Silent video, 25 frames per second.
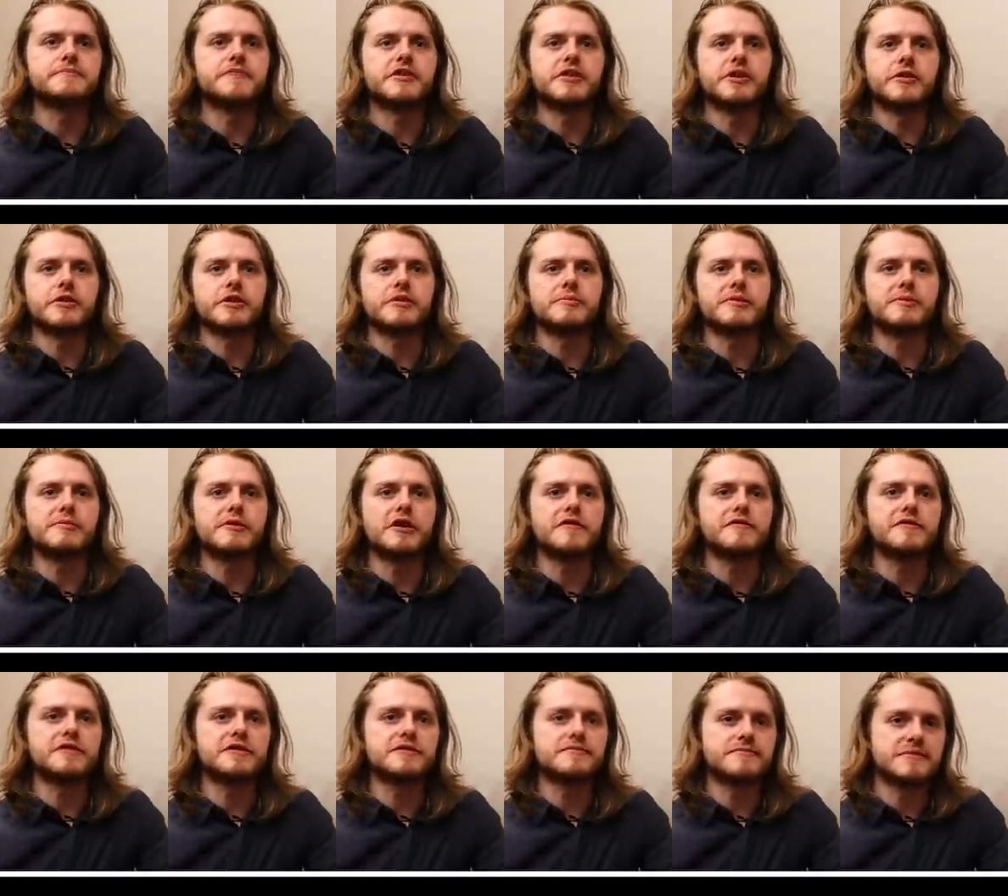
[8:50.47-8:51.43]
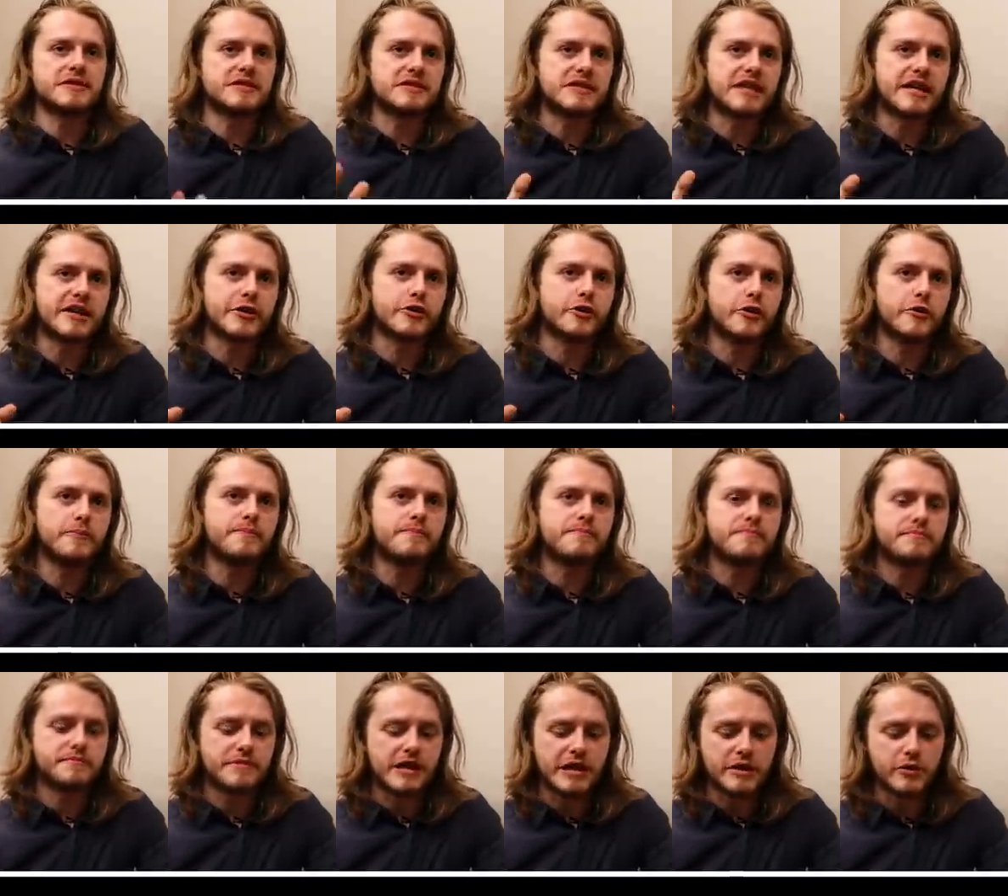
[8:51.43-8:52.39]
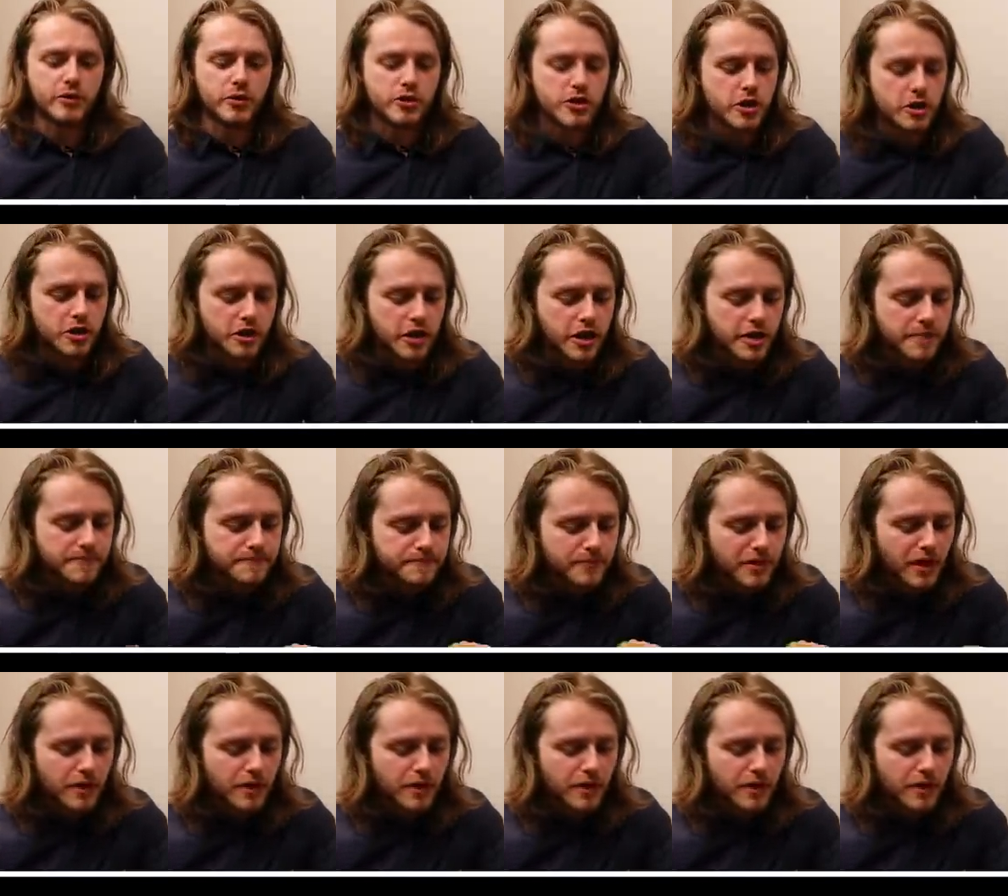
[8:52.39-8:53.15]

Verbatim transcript: you know, he can be bluffing. He's an aggro, aggro young guy.